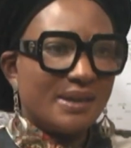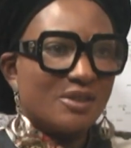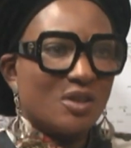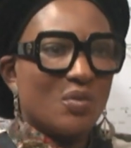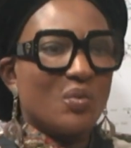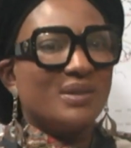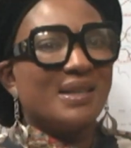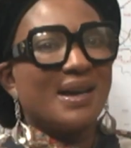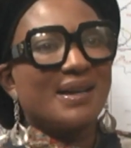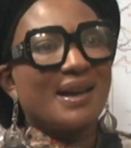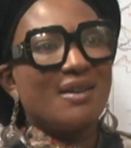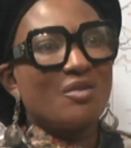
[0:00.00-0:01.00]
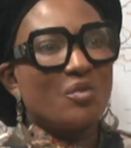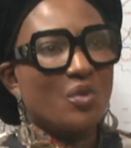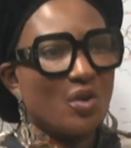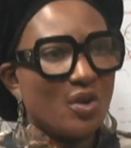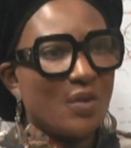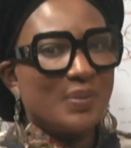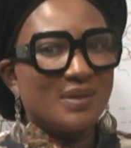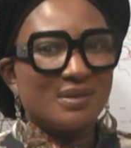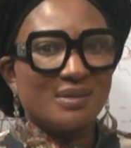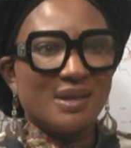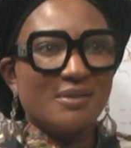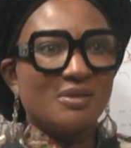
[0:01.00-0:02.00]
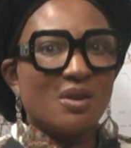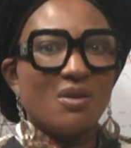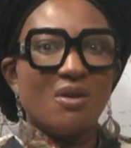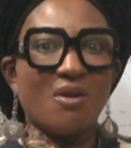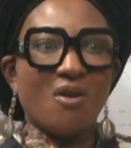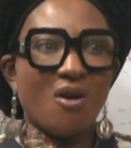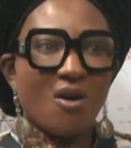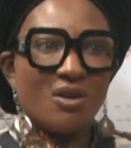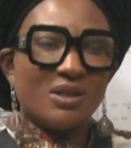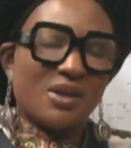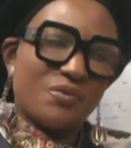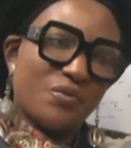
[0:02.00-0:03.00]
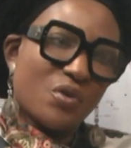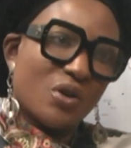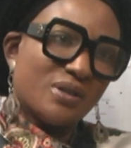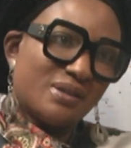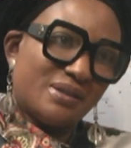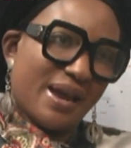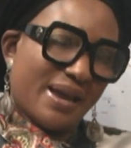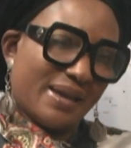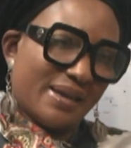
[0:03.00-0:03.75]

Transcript: someone that can roll up his sleeves on the first day.